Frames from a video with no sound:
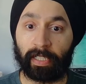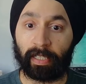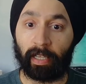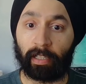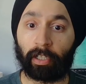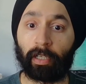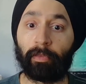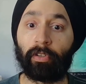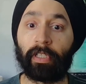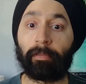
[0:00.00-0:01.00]
together,
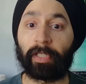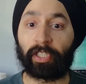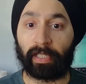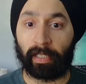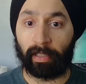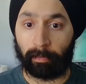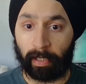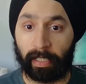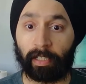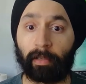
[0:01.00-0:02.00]
community pitching in their
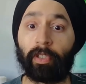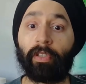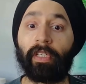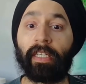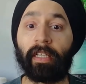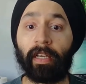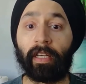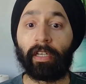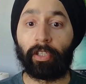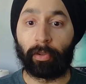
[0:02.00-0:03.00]
money, community
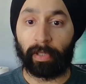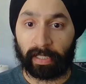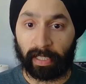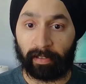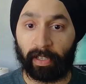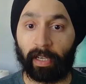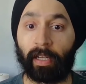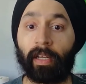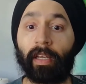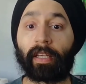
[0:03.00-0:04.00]
doing seva,
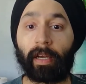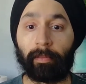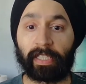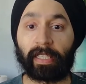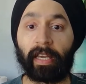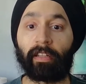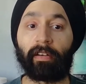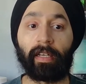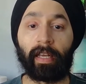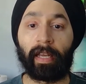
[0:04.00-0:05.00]
coming together
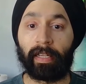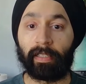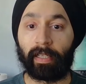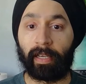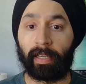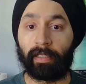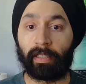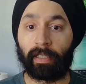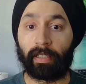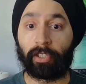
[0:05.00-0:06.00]

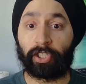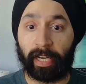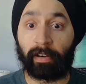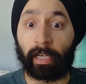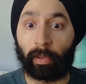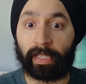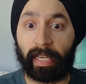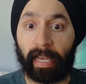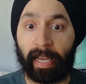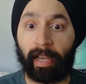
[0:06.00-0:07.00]
and sharing what
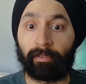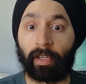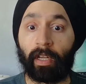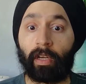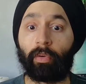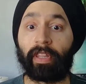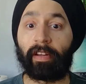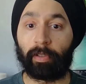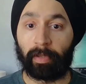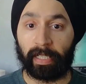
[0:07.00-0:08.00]
they have with
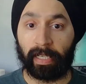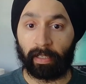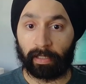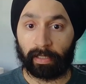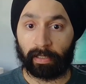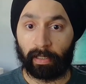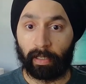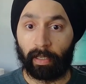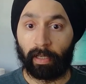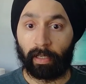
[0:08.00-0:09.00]
everybody else.
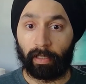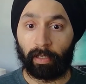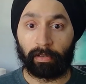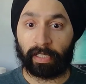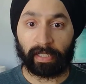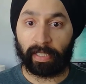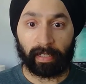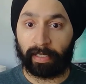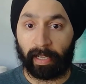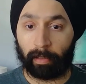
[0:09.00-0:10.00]
This is not
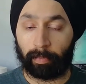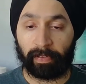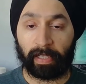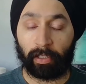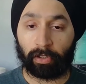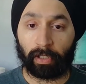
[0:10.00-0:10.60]
a dollar buffet.